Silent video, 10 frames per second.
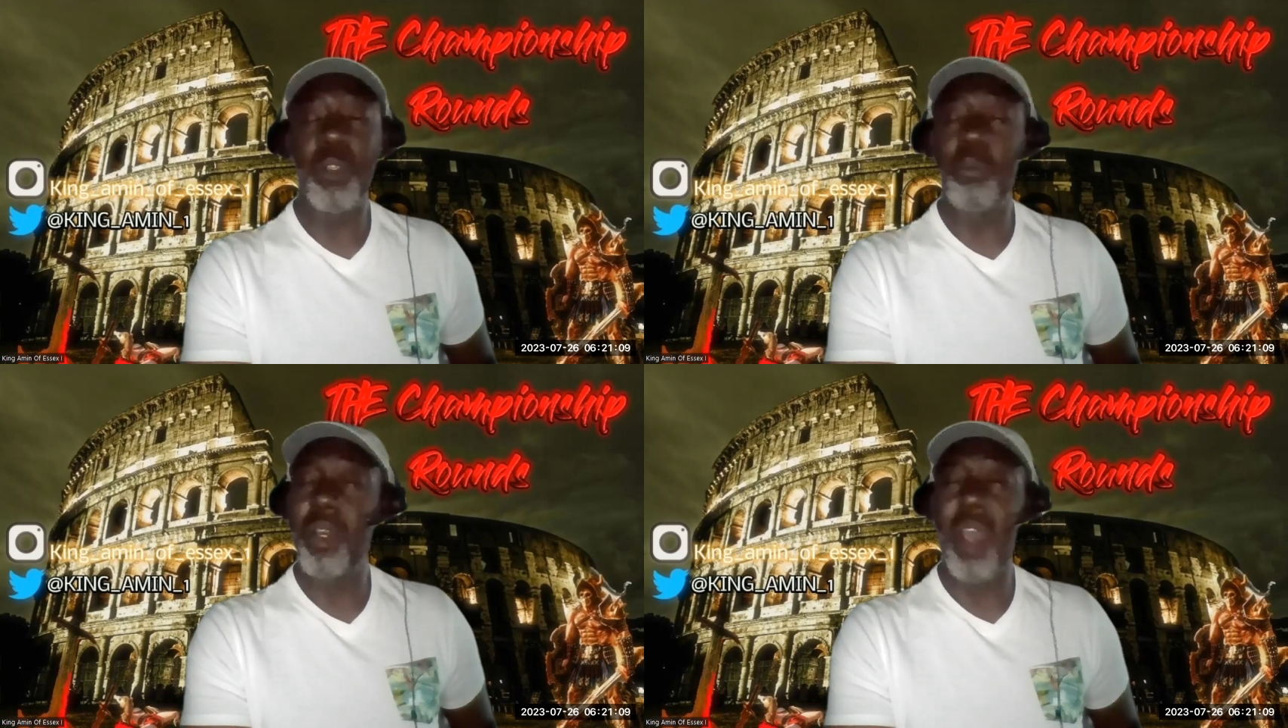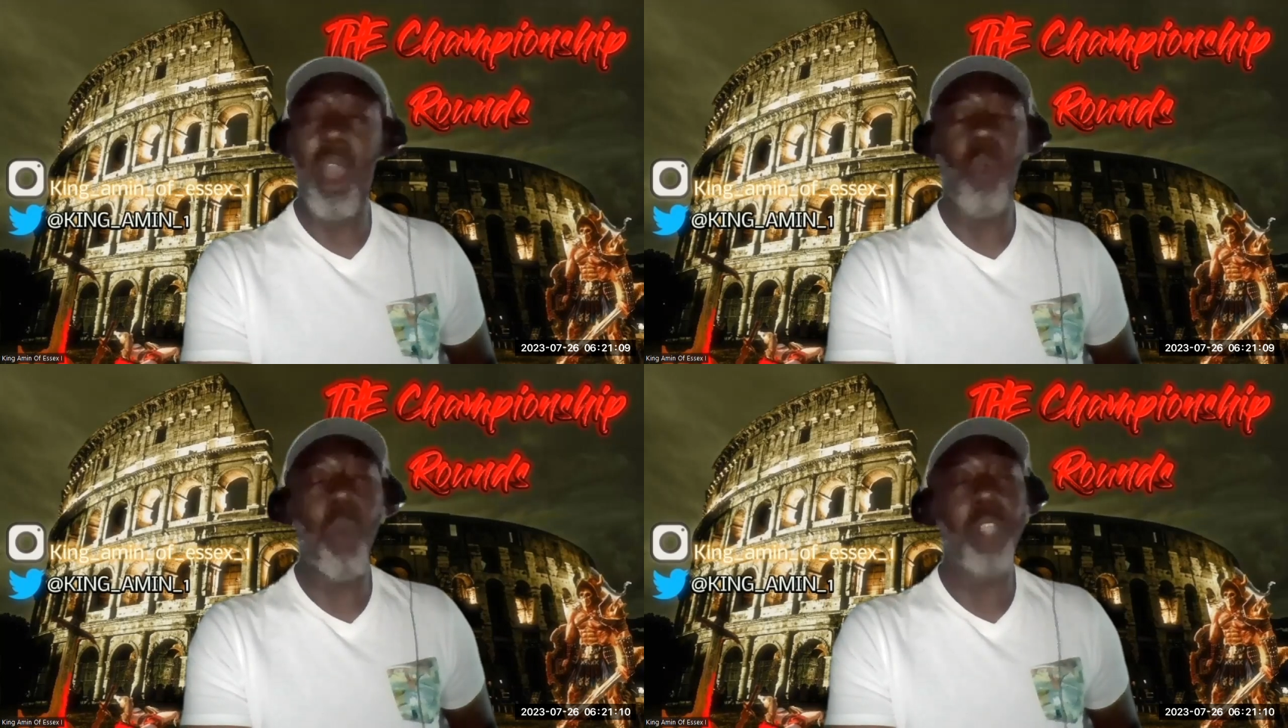but
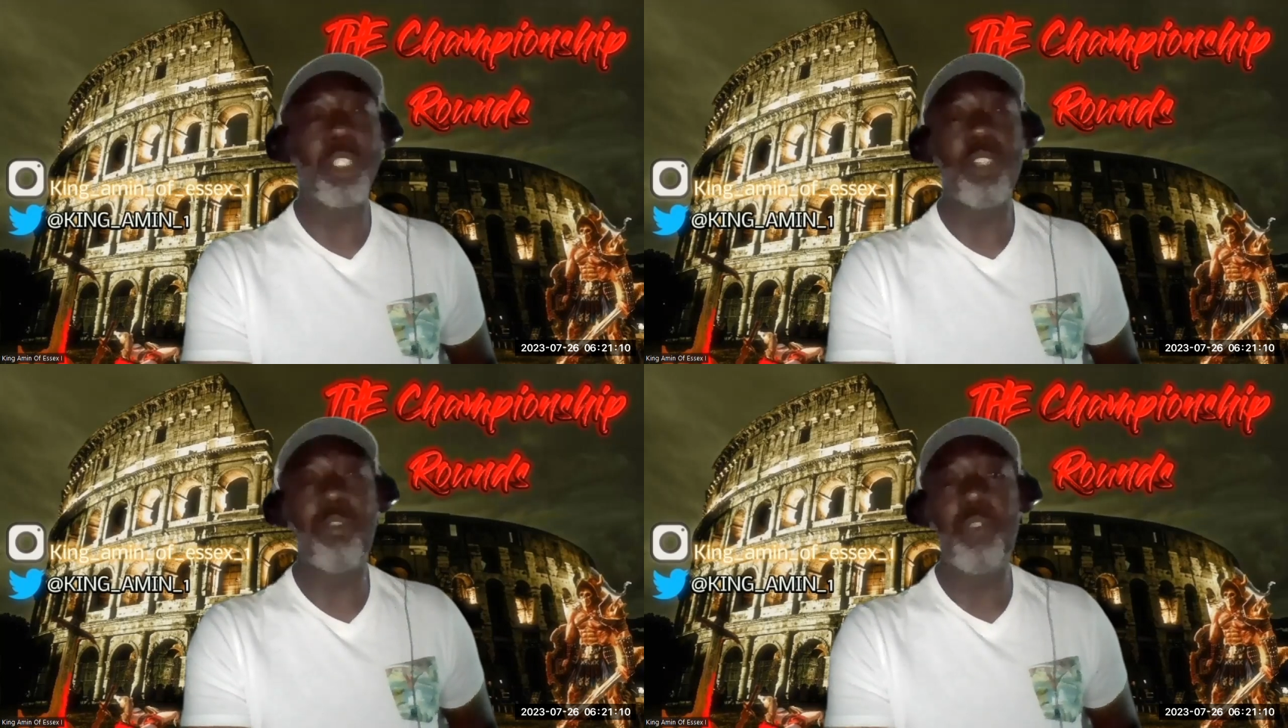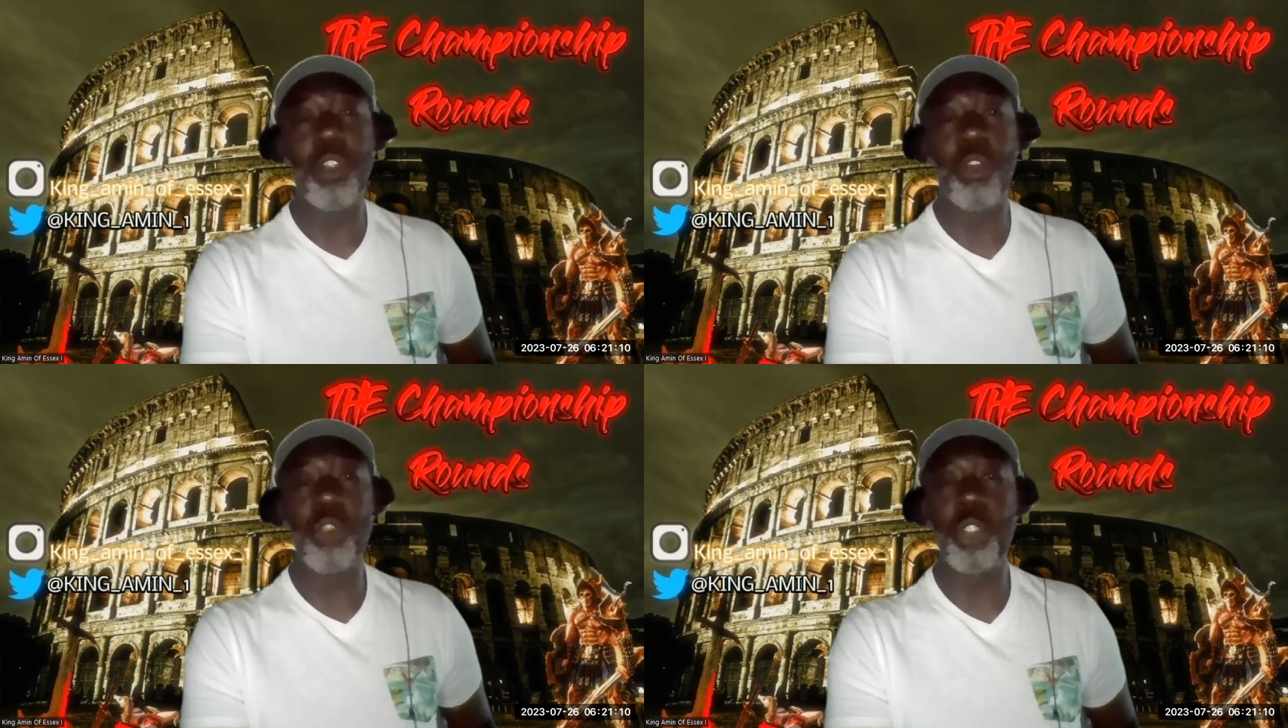I watched the
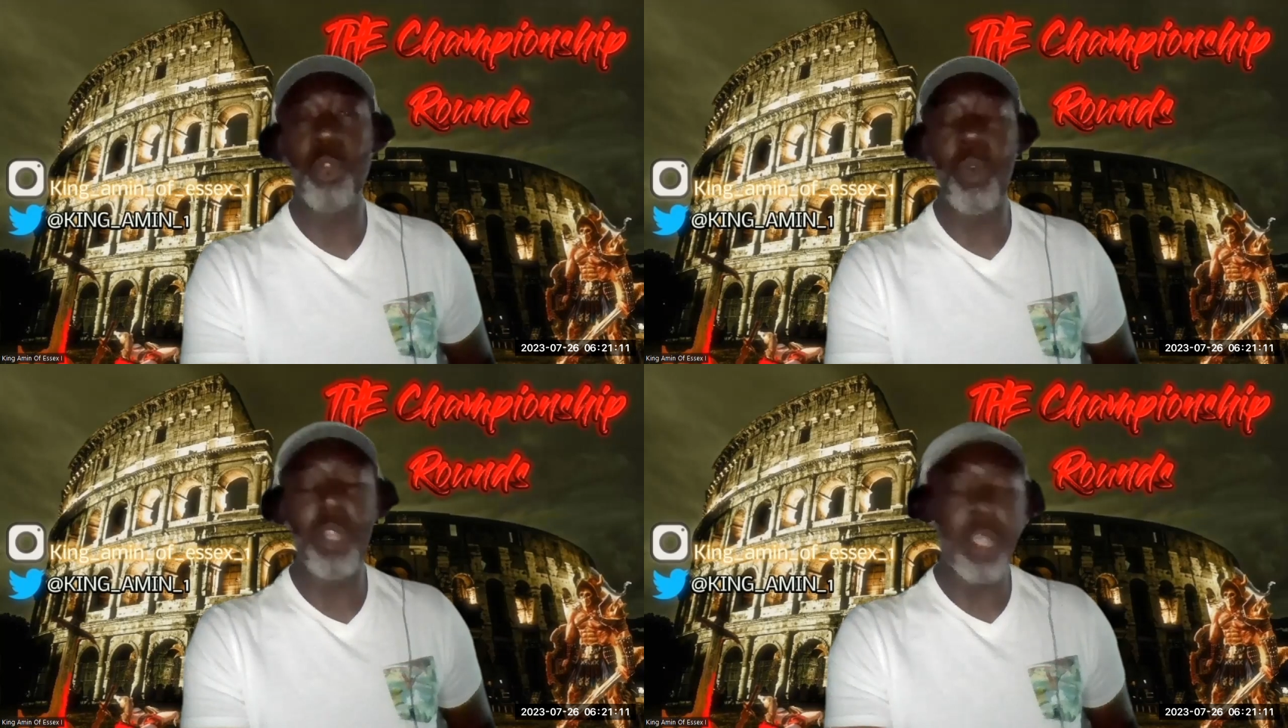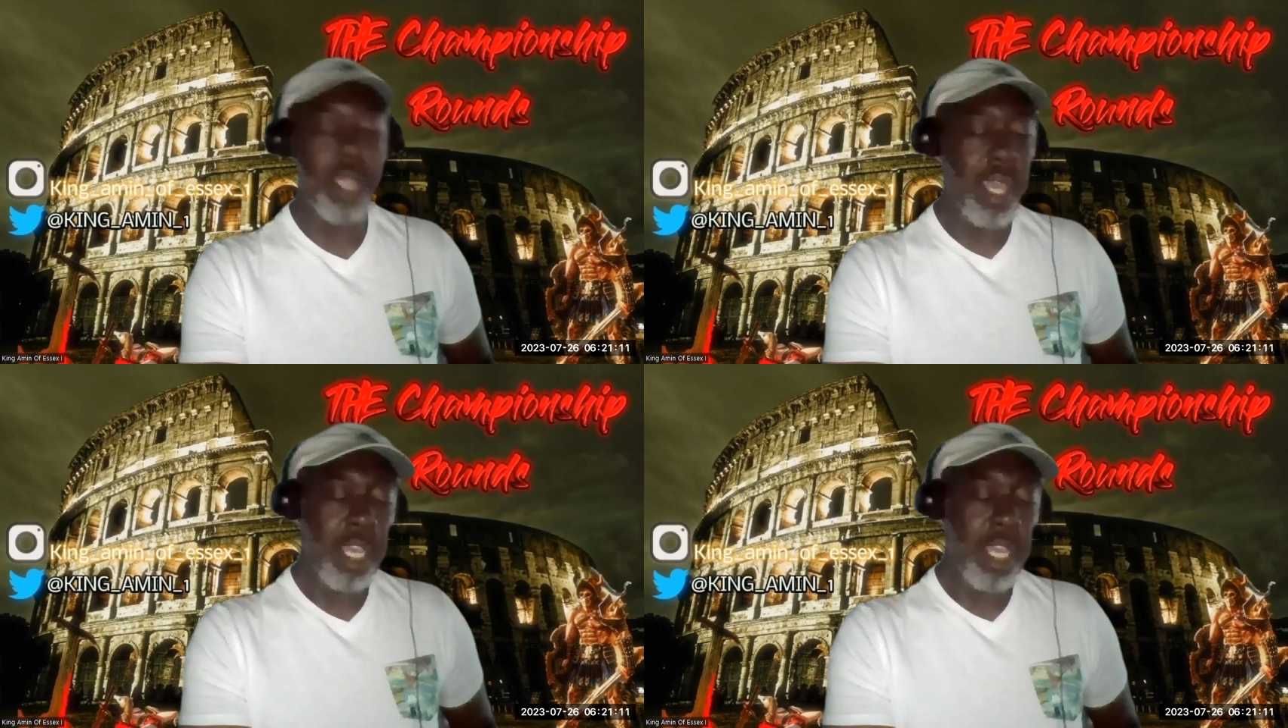footage on Shorty.